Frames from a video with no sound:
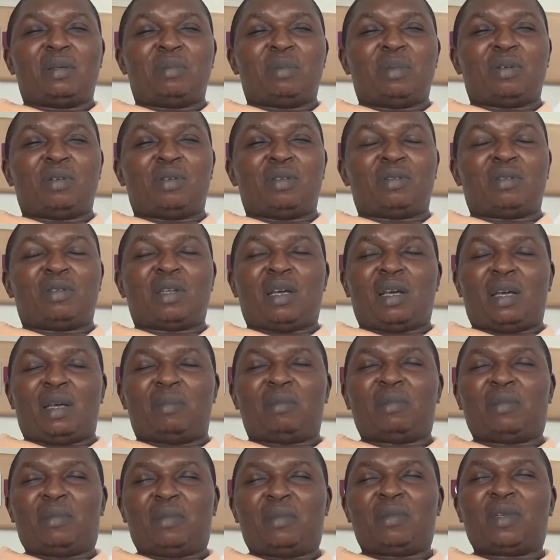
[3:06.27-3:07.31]
Because
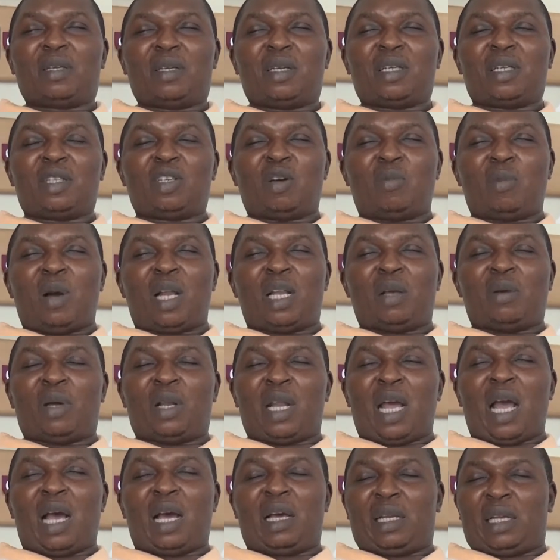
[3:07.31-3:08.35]
normally
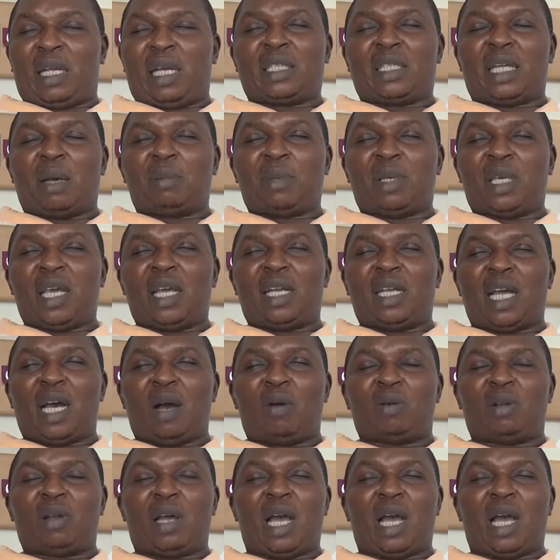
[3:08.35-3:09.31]
as I'm here now,